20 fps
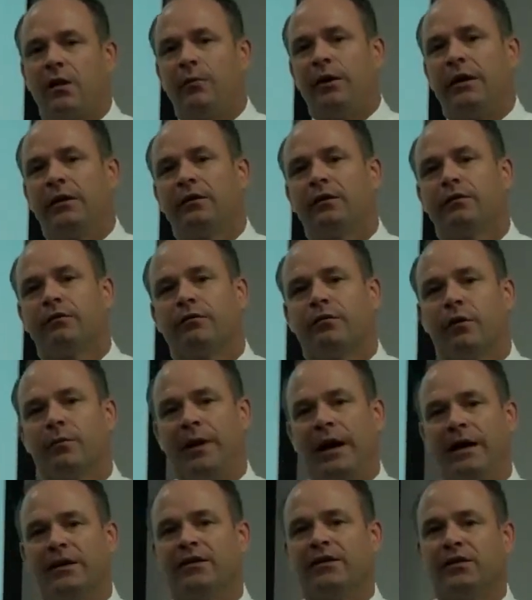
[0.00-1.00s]
coming
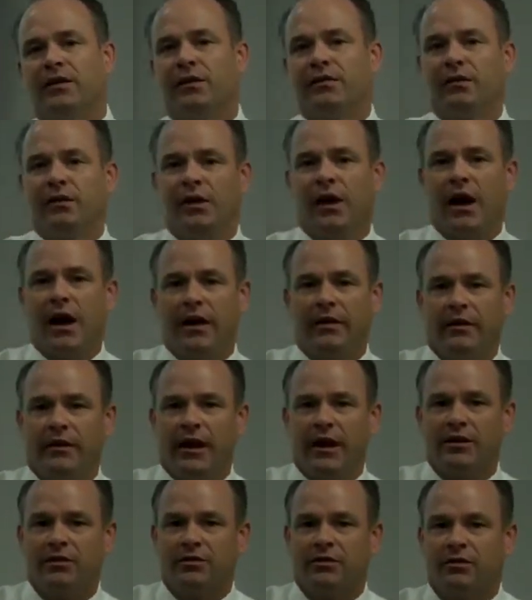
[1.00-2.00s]
from NCCI, the
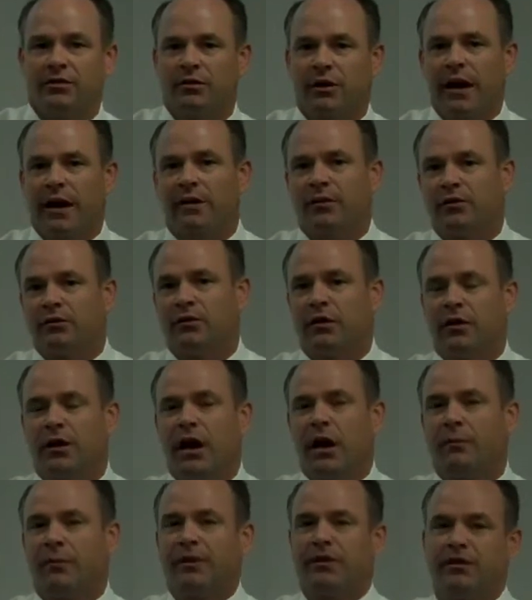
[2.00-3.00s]
National Council on
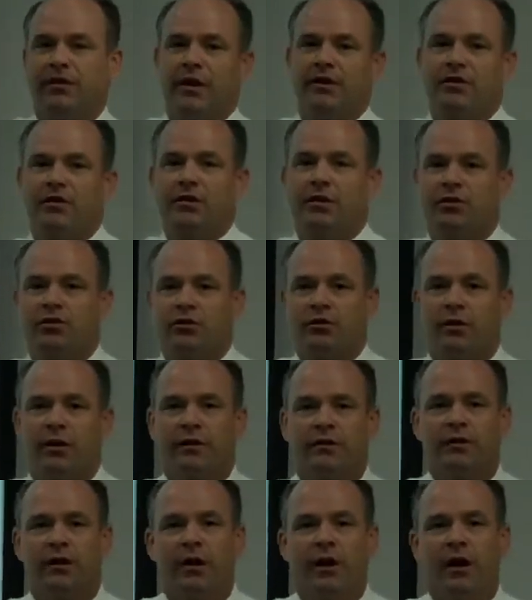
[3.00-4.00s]
Compensation
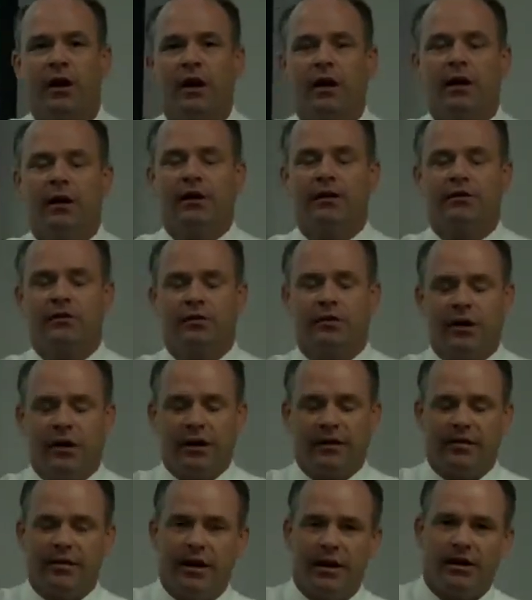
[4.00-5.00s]
Insurance,
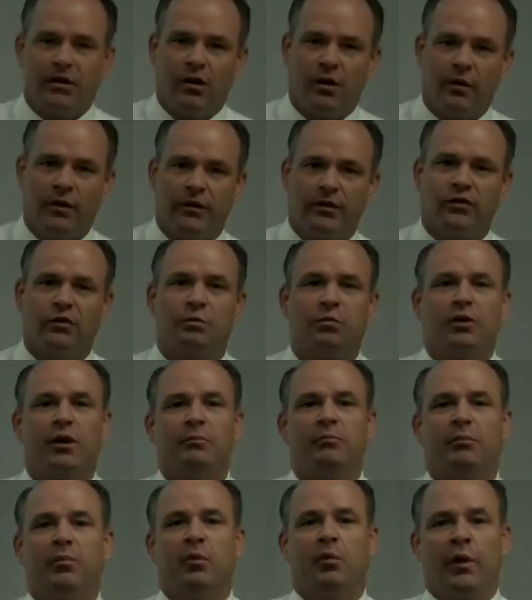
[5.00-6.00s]
concerning a thing called the
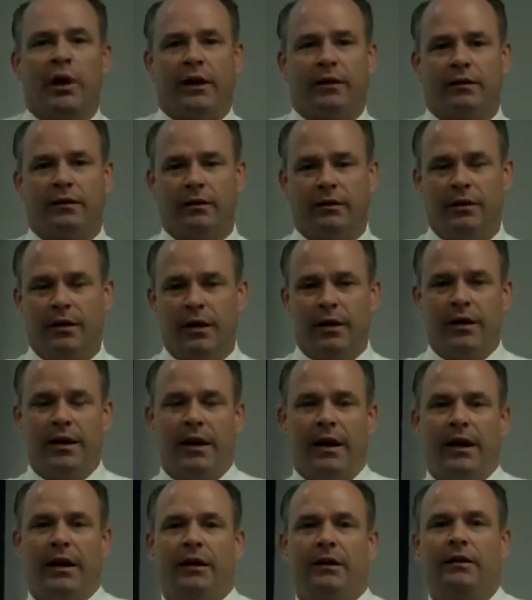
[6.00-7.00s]
split point.
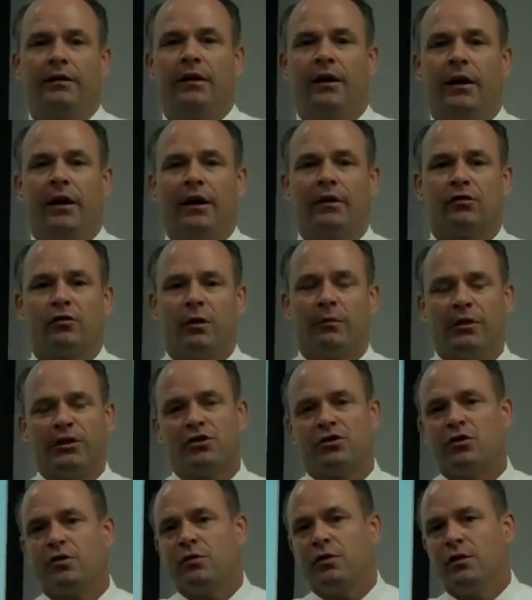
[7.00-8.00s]
And so I'm going
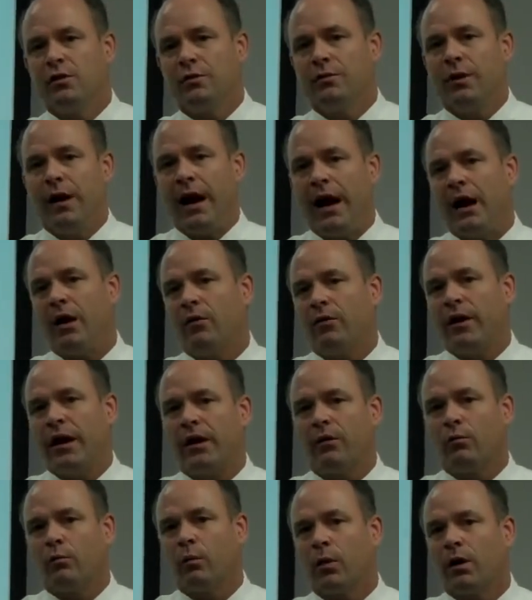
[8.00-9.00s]
to show you how
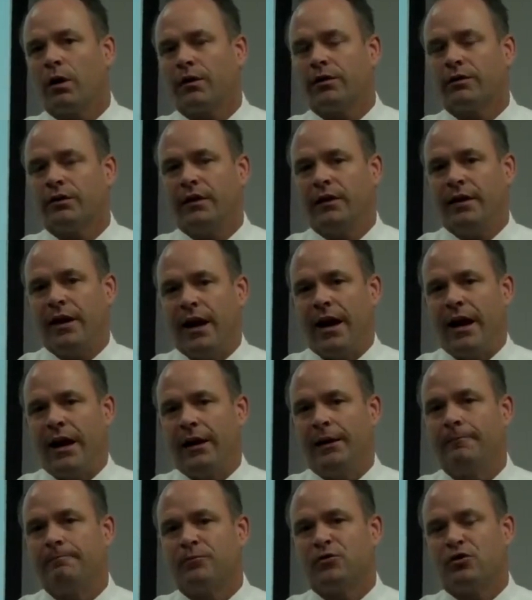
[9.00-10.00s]
that works
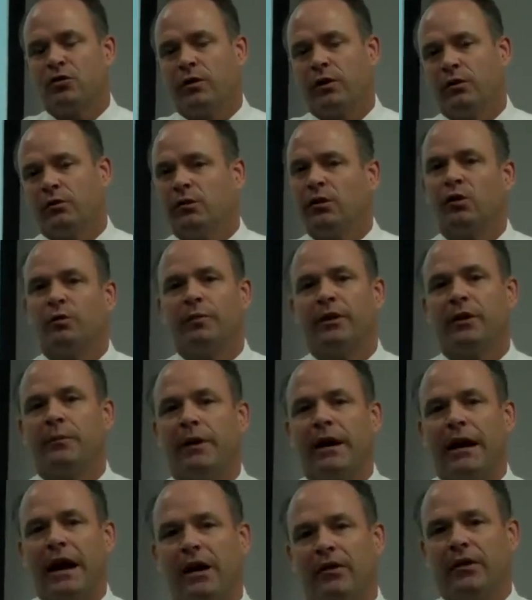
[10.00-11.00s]
today, show you a little bit
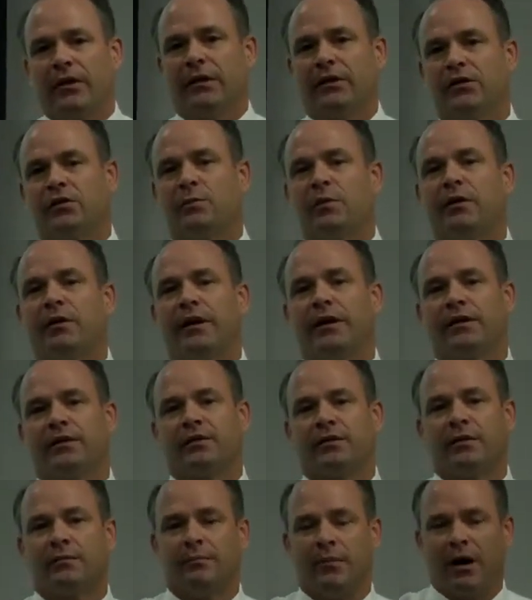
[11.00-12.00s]
about how the
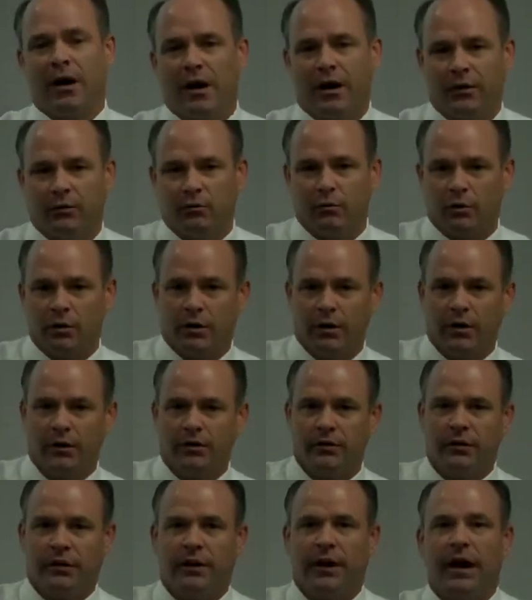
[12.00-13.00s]
experience mod
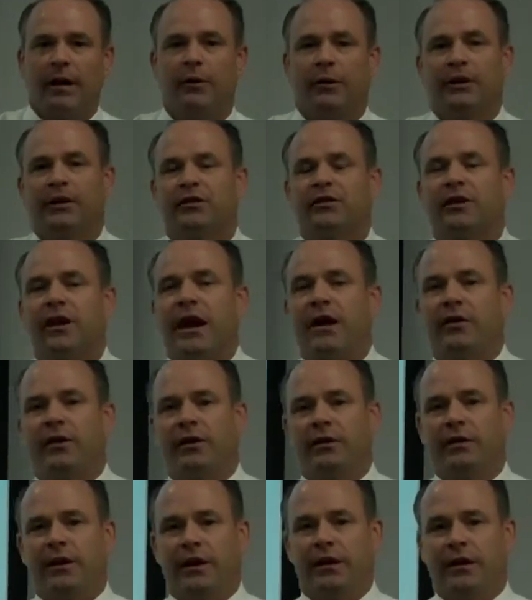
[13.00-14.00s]
works and how it is
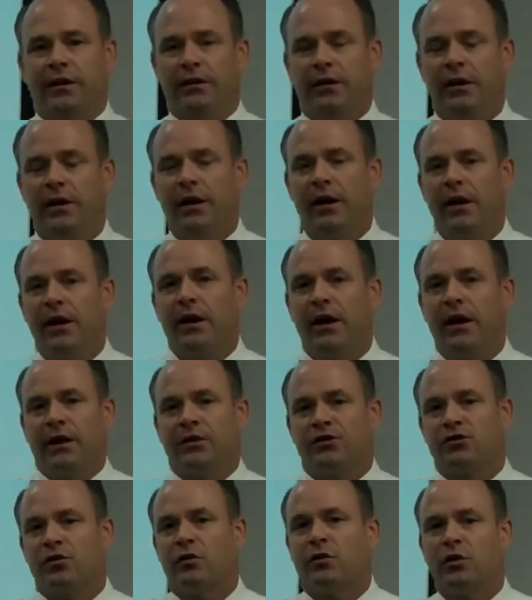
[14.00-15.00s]
calculated,
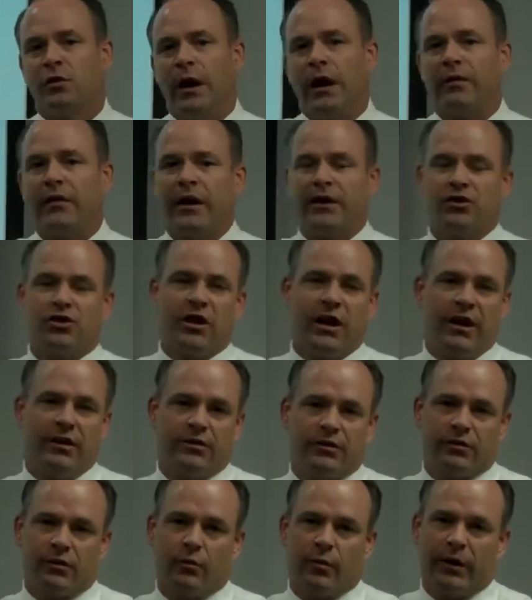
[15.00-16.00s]
and show you how that
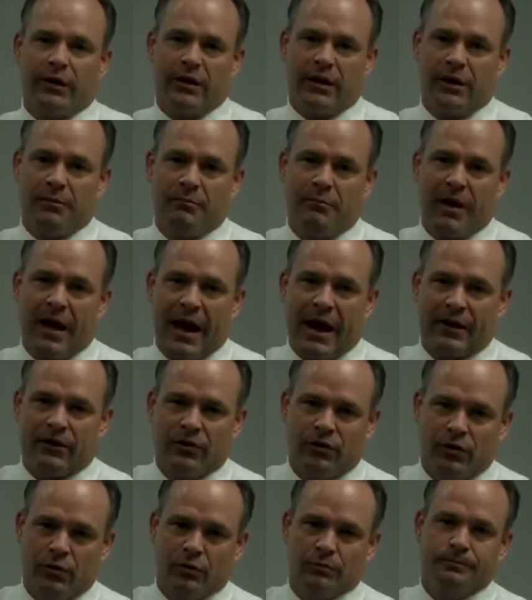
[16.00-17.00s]
change is going to
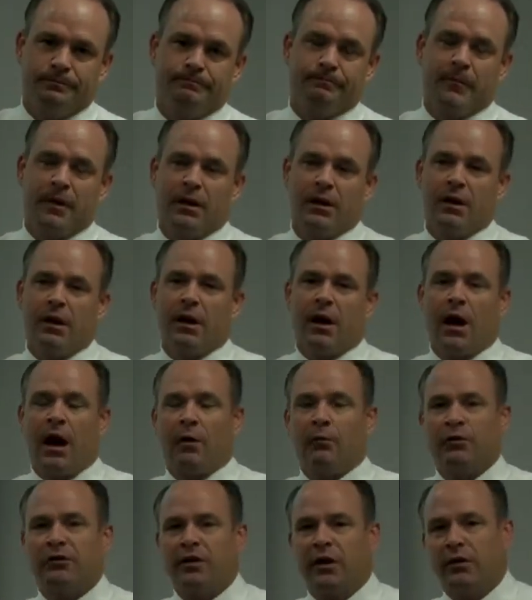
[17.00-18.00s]
impact you.
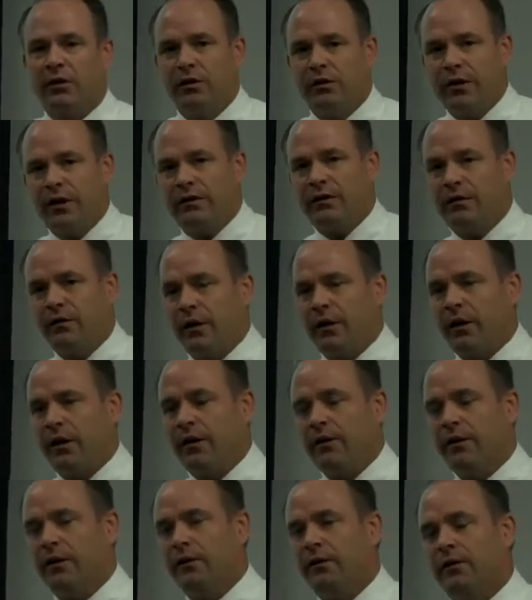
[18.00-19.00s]
I will tell you
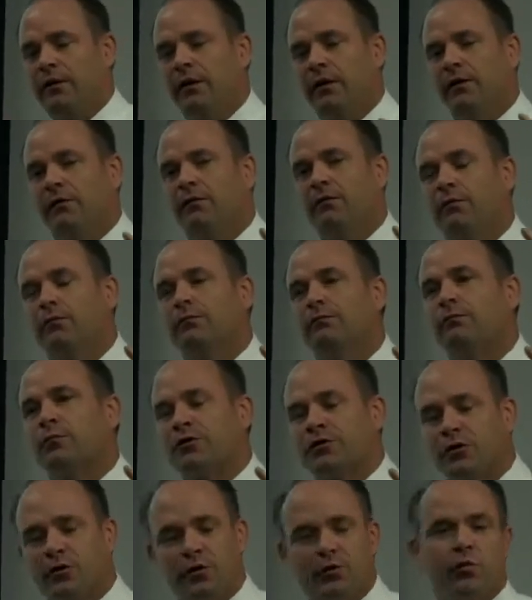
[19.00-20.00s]
that
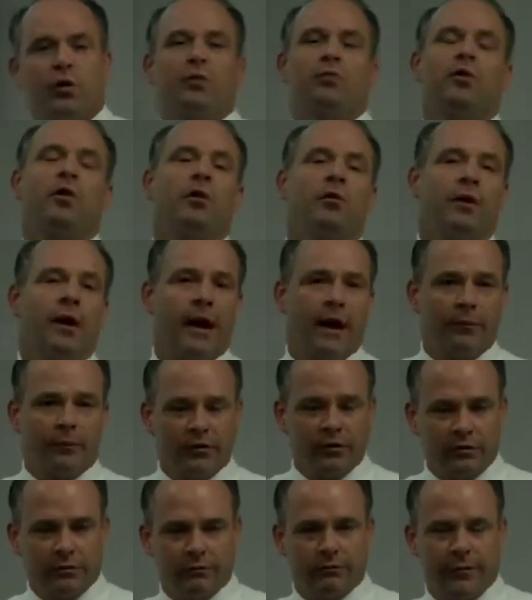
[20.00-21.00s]
return to work
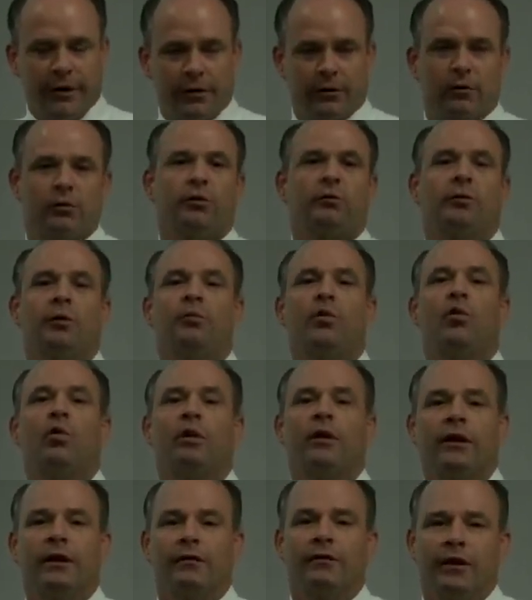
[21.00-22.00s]
programs and early
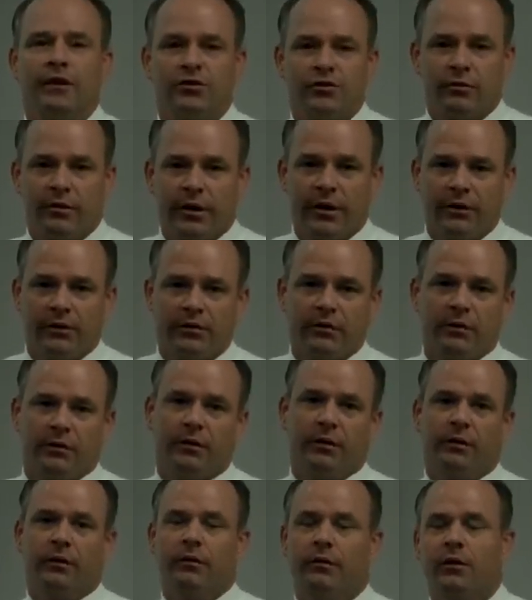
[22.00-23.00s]
reporting of
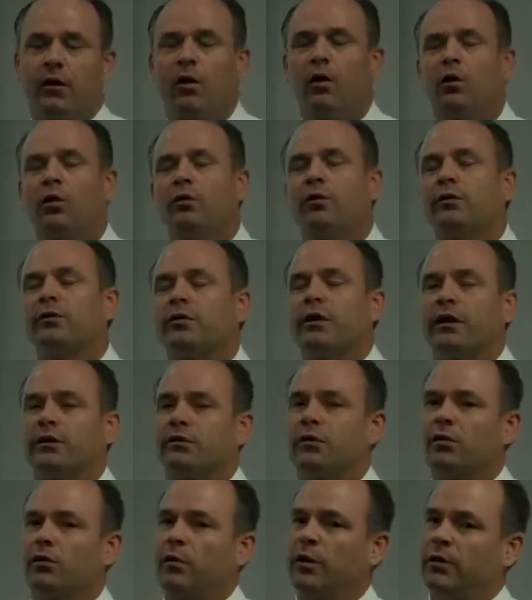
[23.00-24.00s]
injuries, all those
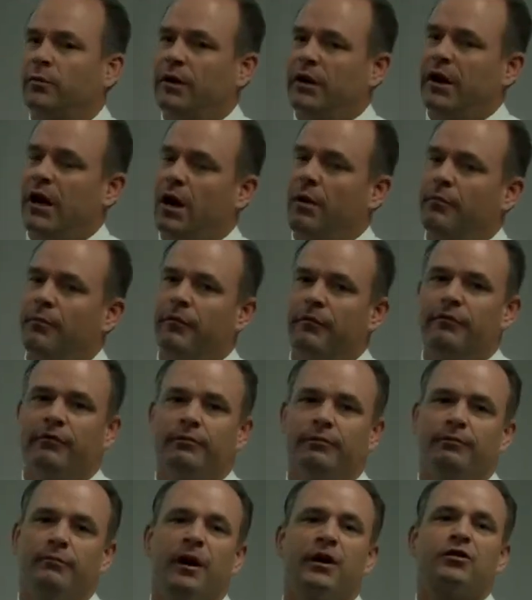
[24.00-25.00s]
things are going to become
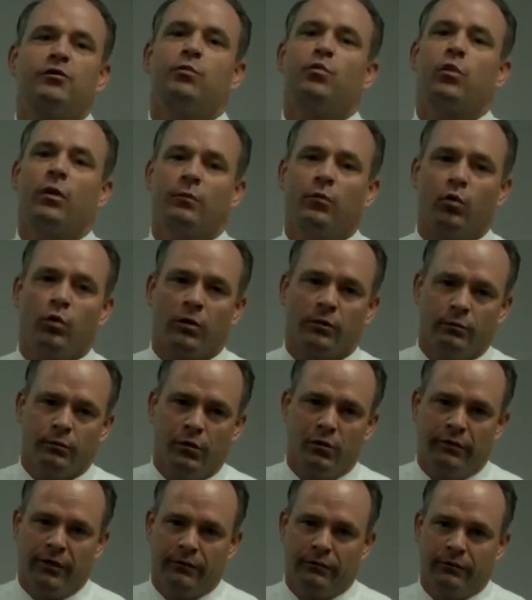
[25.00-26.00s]
much more
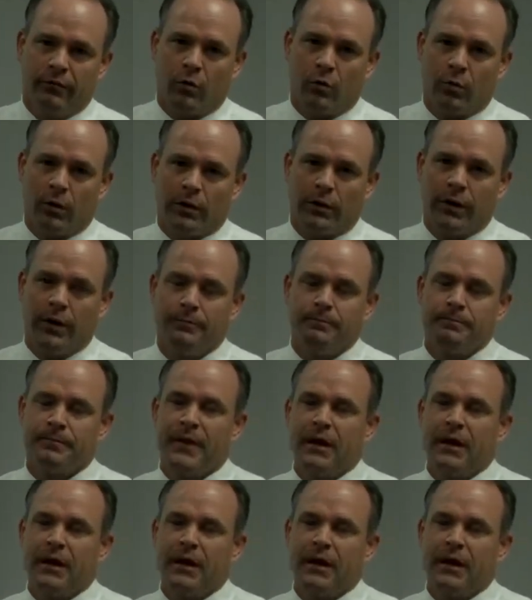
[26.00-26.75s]
important moving forward.